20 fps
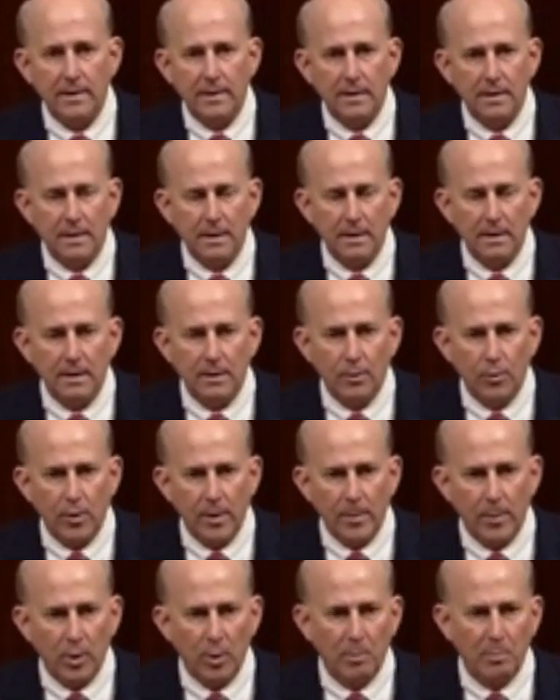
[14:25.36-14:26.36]
we could
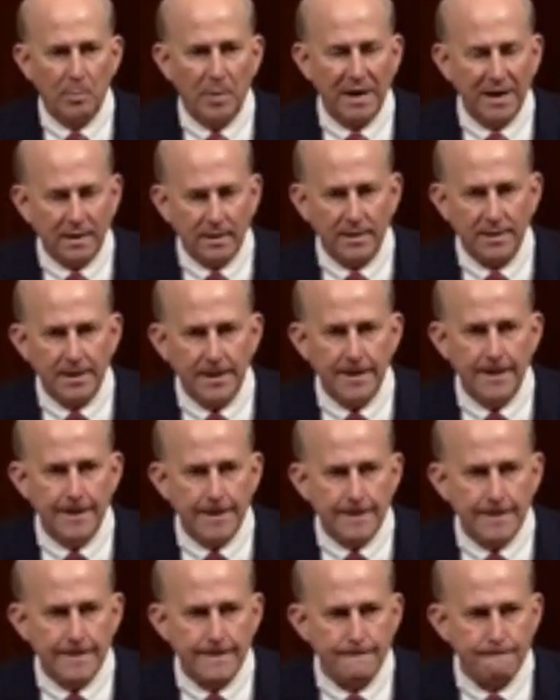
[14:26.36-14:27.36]
take some
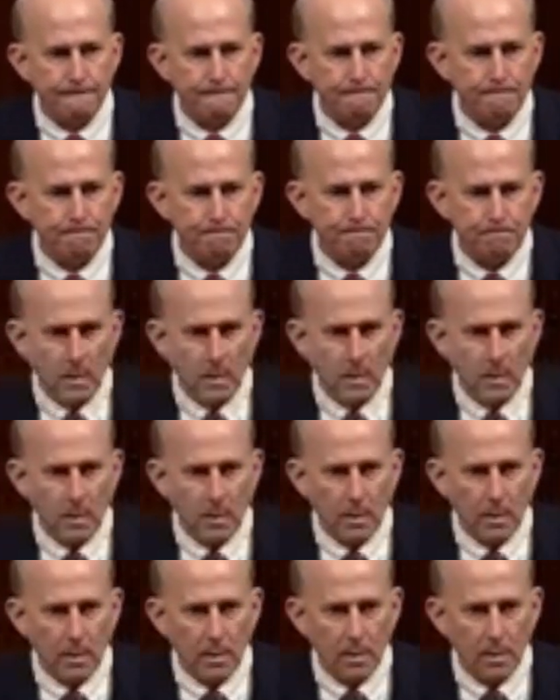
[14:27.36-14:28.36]
action, it would
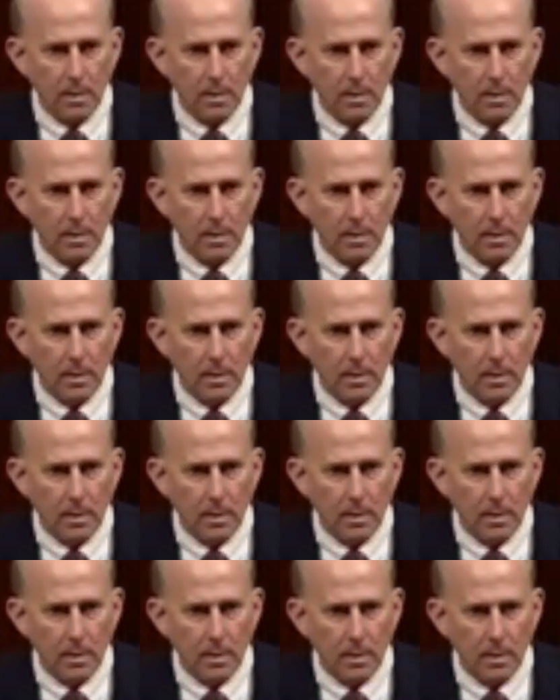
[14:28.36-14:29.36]
seem,
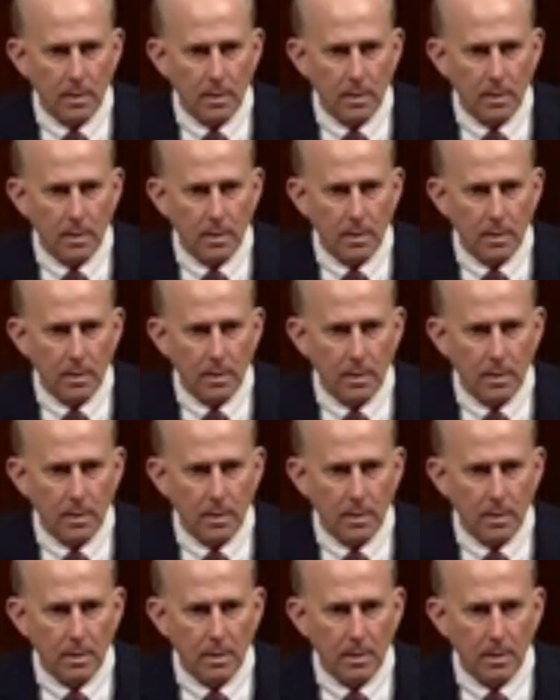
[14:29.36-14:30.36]
that
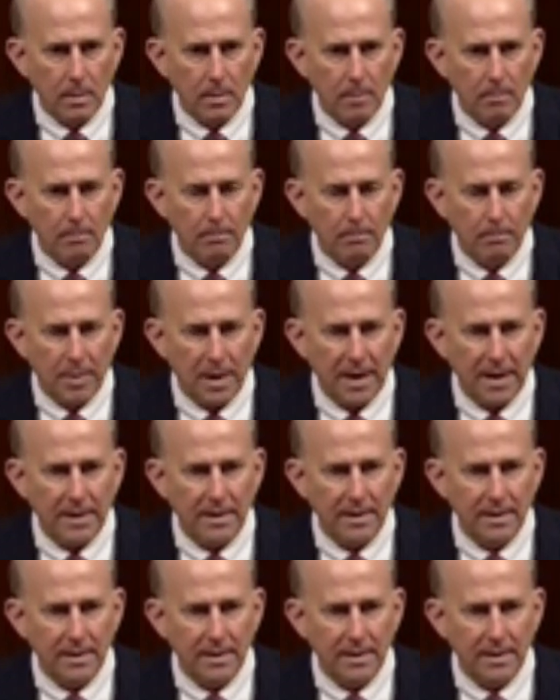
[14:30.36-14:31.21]
would prevent